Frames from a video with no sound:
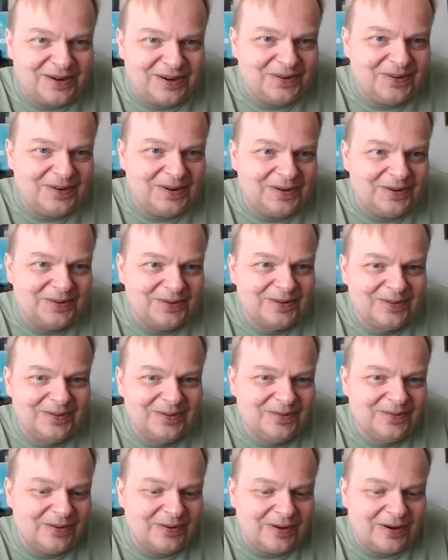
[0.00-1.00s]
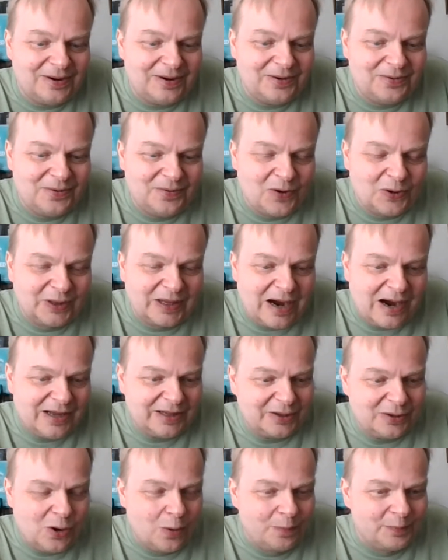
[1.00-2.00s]
What
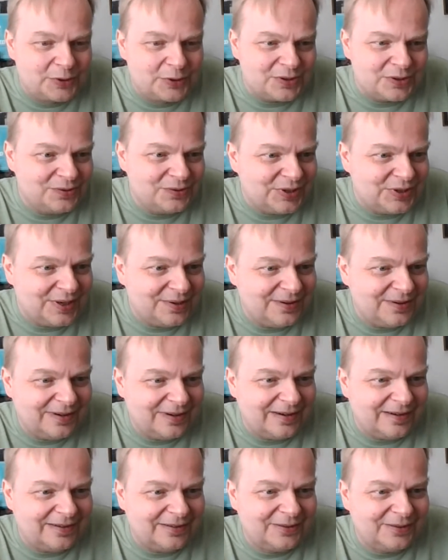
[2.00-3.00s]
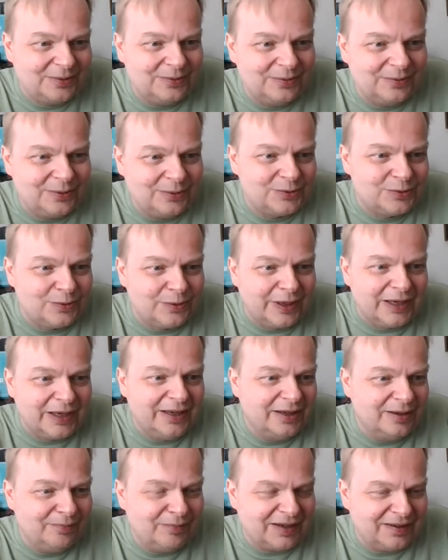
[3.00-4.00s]
are the options to
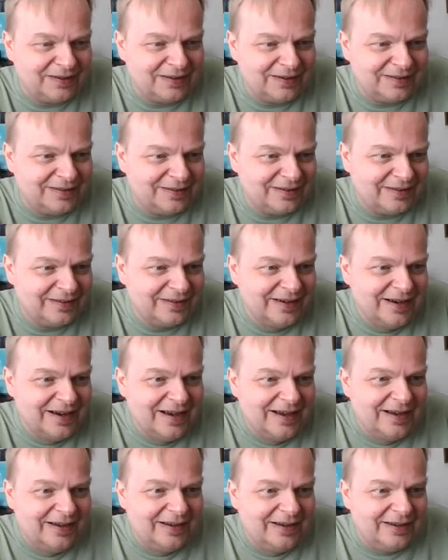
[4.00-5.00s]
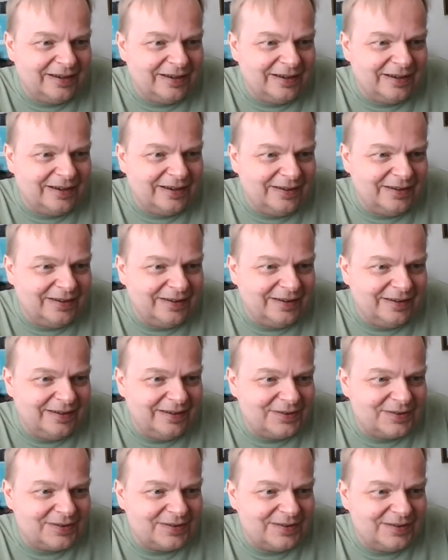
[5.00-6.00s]
stream and
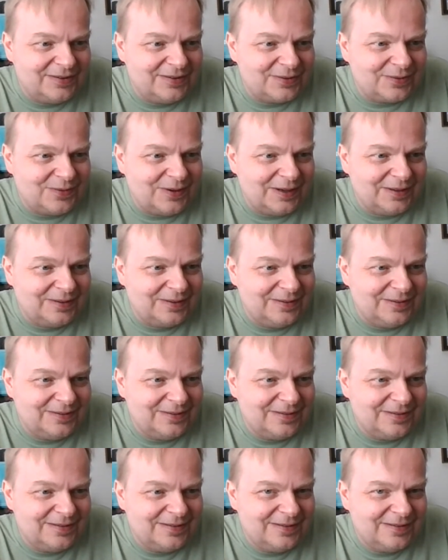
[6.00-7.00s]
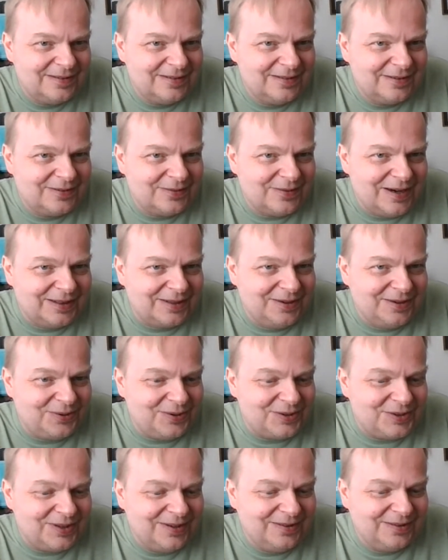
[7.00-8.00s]
it's quite
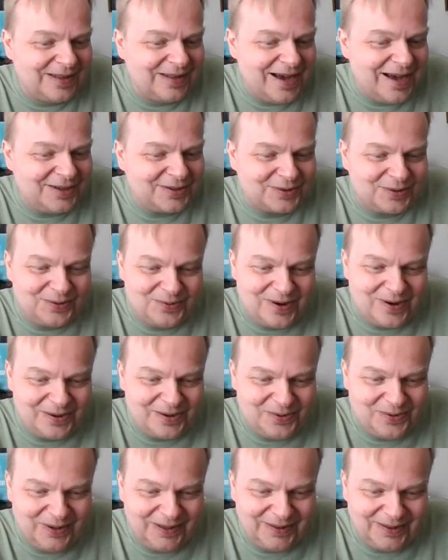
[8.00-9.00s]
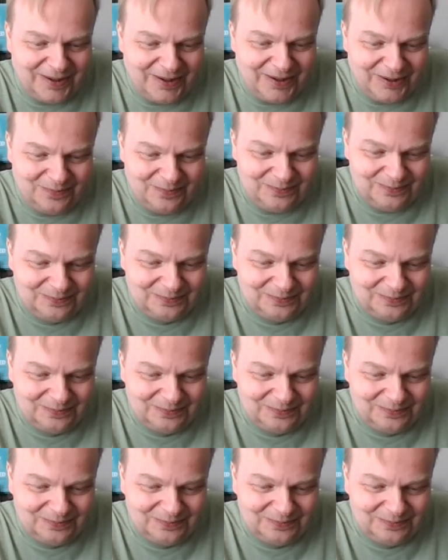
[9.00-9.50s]
interesting task you are doing there.